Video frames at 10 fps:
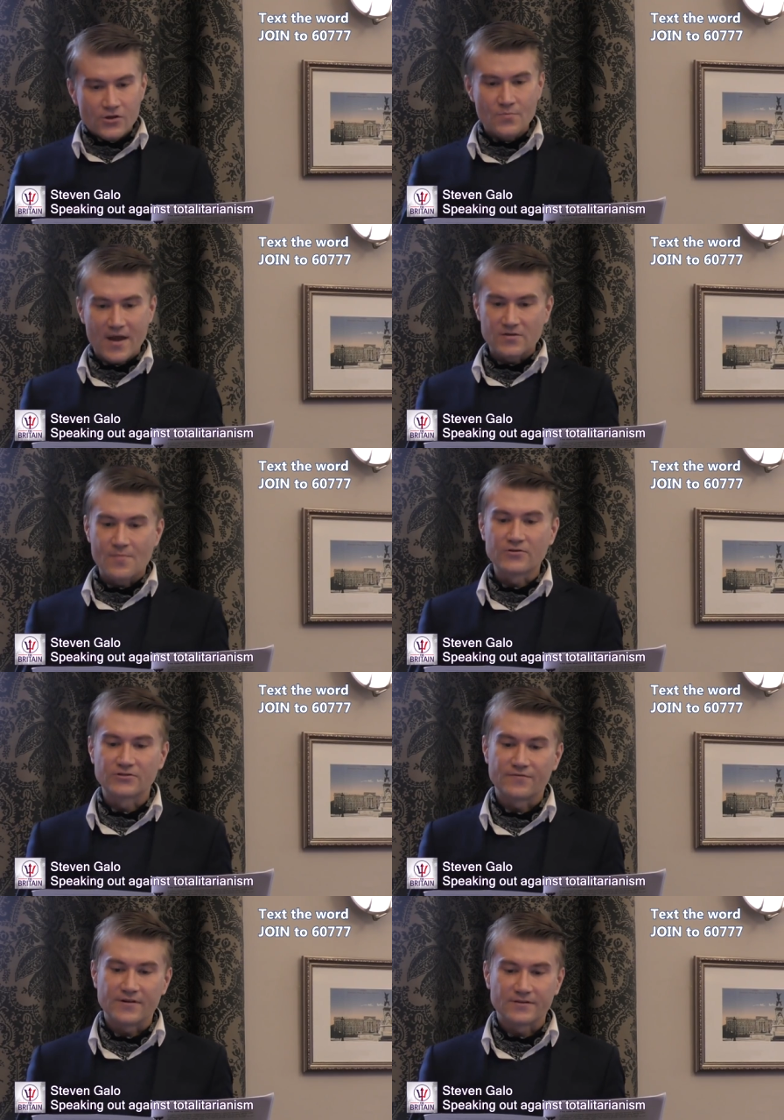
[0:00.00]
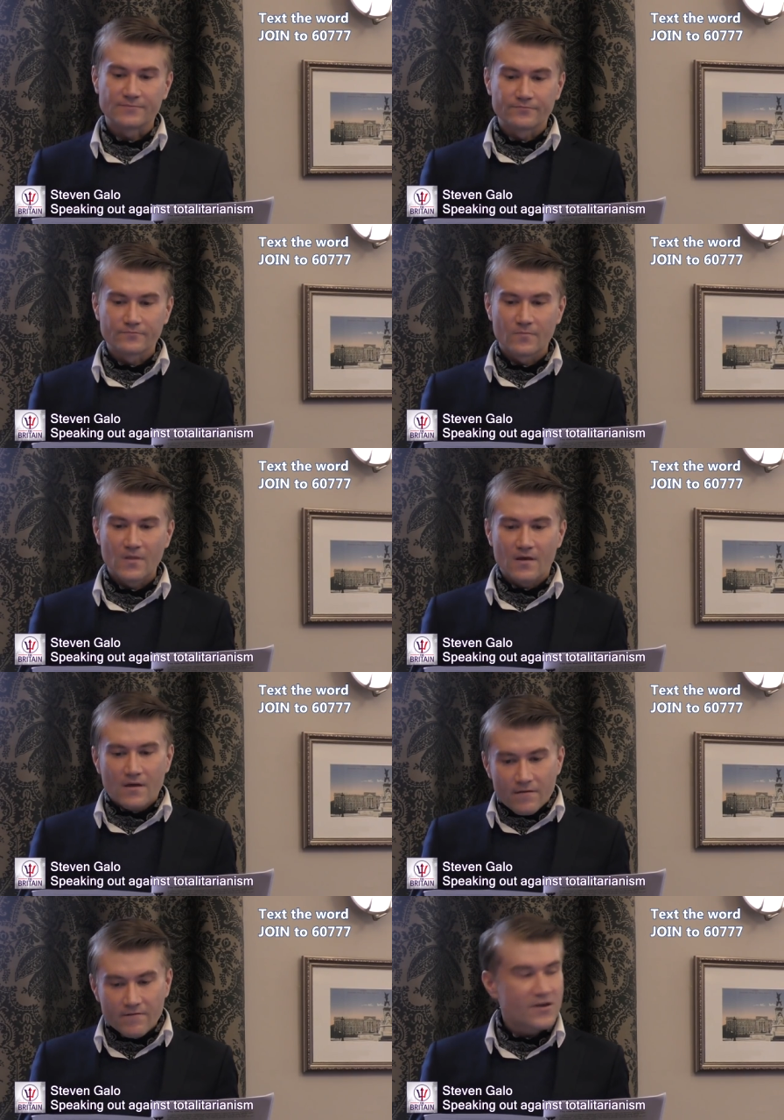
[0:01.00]
you make the most of it.
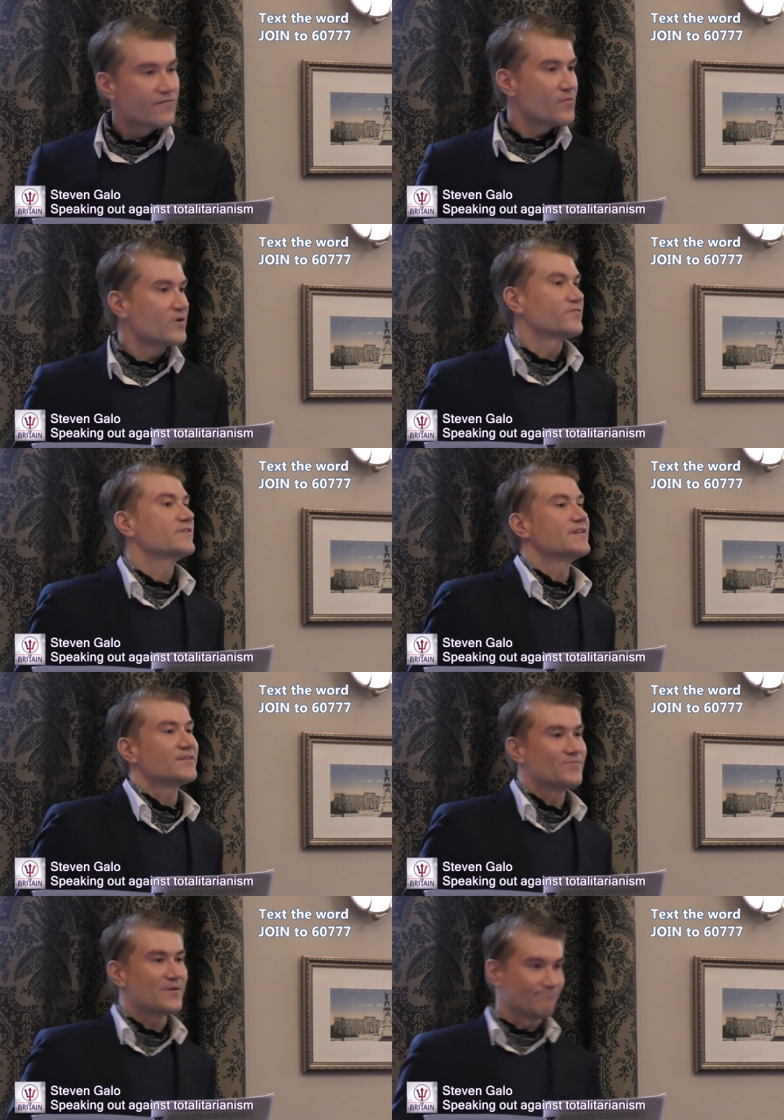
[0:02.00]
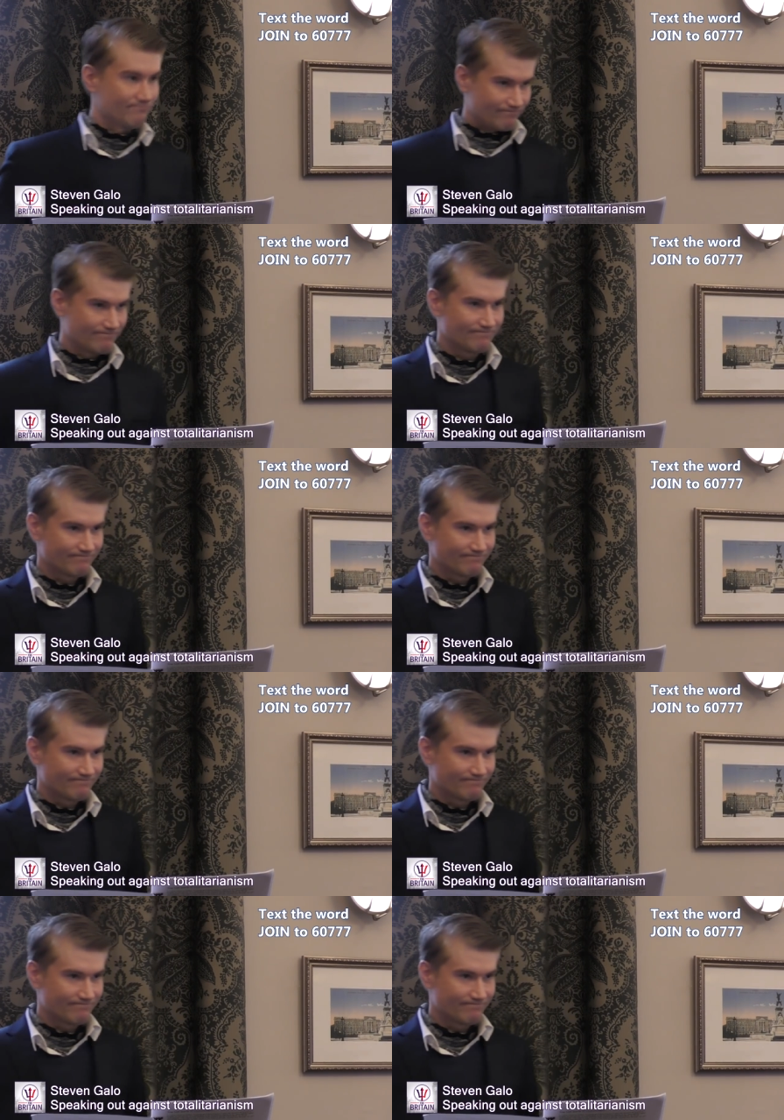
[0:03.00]
Thank you very much for listening to me.